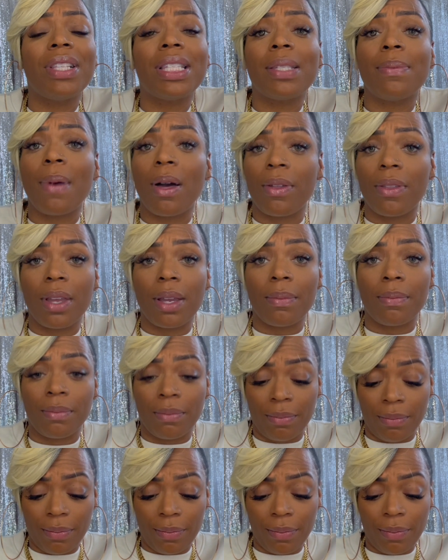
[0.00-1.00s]
smell them.
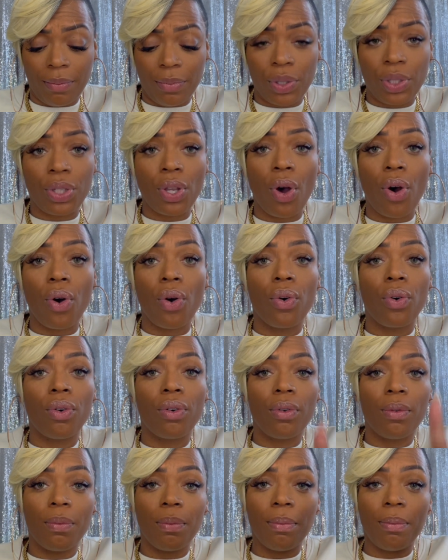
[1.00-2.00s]
So
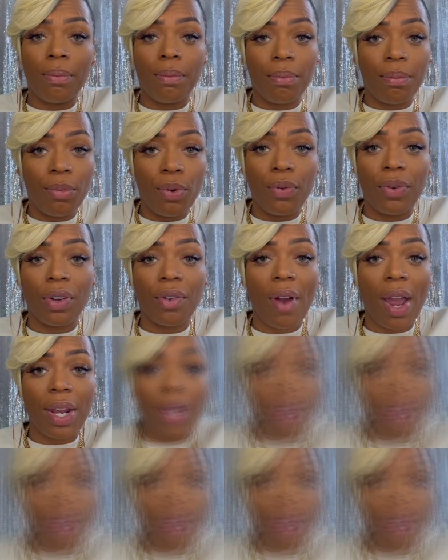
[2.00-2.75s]
moving right